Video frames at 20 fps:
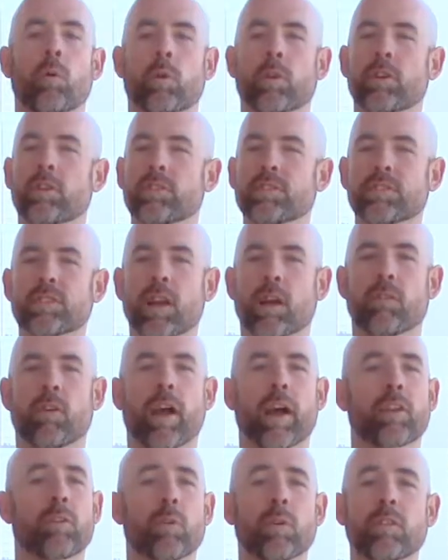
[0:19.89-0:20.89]
you'll discover
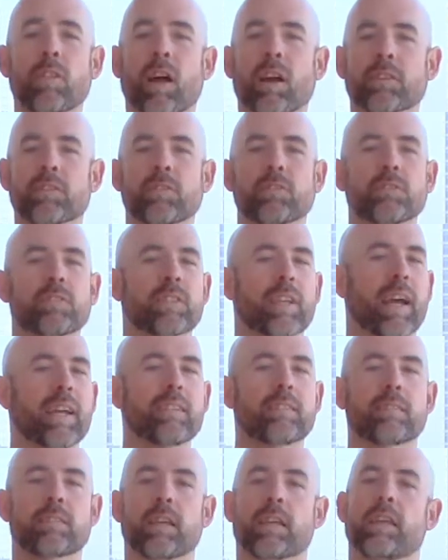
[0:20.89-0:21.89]
how to unlock those tight,
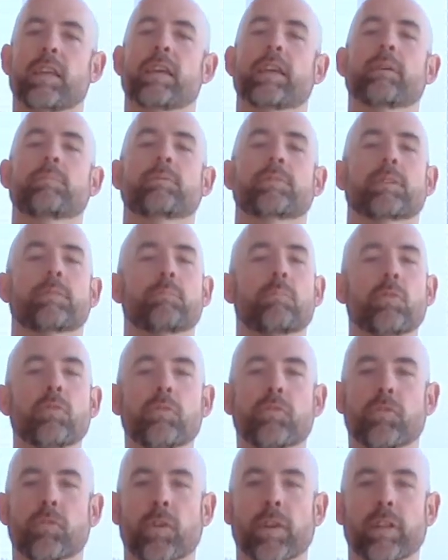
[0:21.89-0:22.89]
sticky hips and
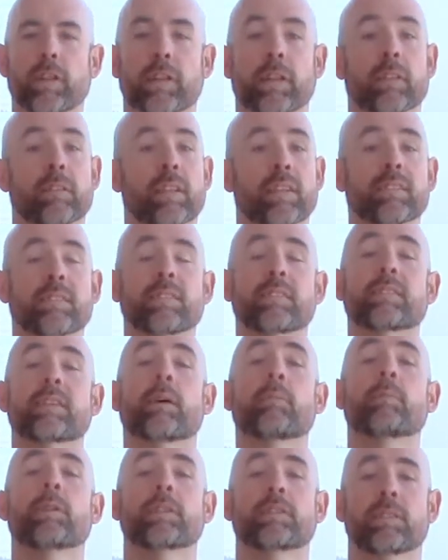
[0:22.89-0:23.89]
move freely in less than
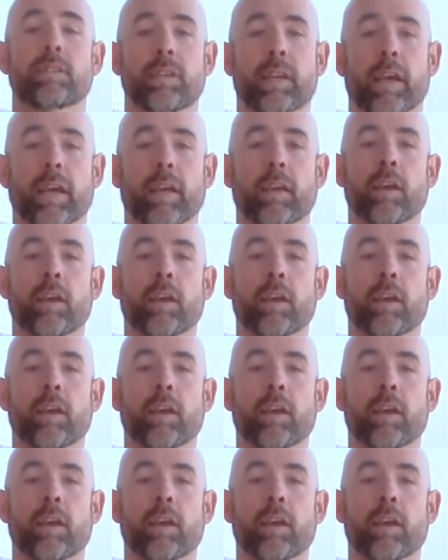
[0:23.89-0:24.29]
10 minutes a day.